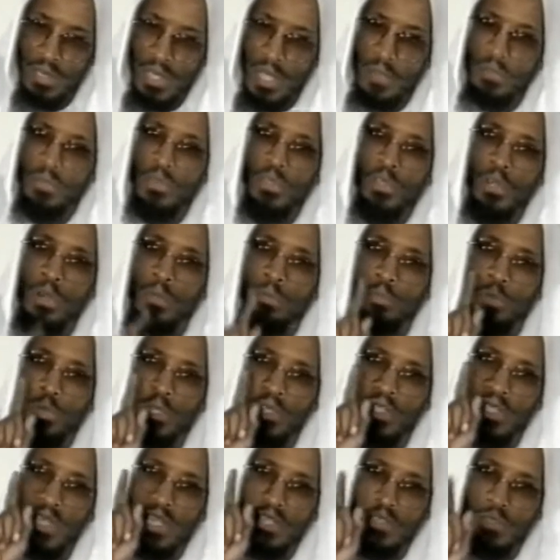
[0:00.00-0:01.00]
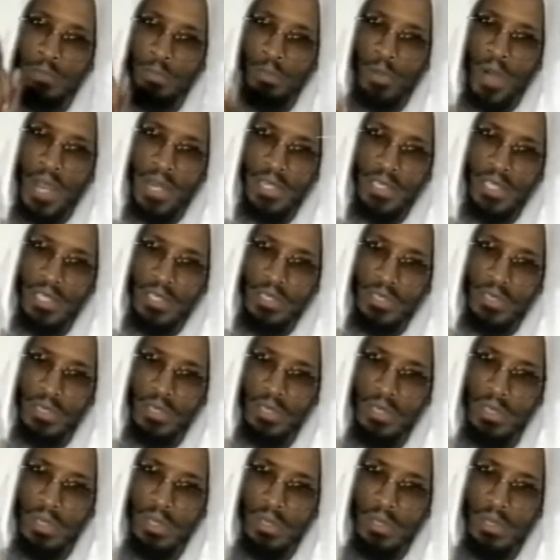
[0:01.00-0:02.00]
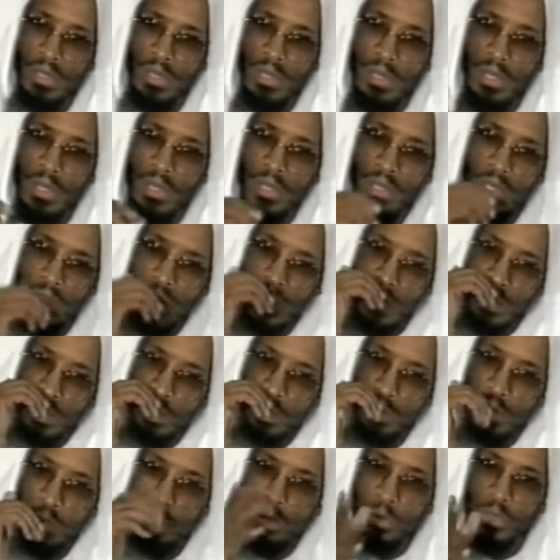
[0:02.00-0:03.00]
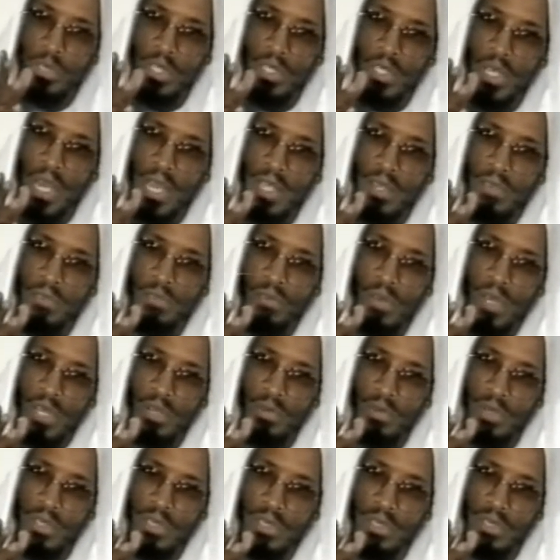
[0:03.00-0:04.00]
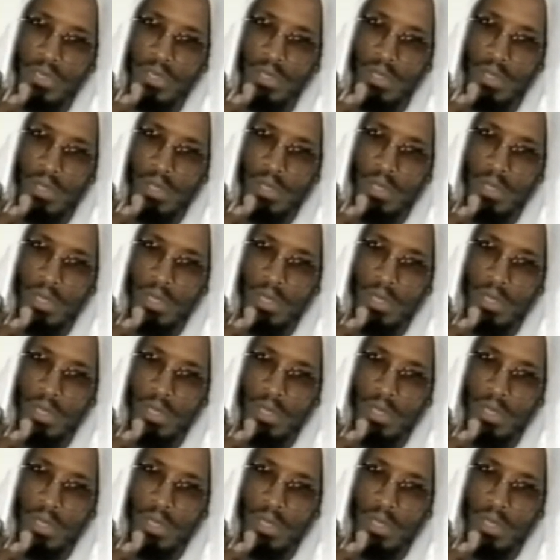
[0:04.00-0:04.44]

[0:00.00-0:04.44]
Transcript: If you don't put it into practice, you lose it like a fragrance.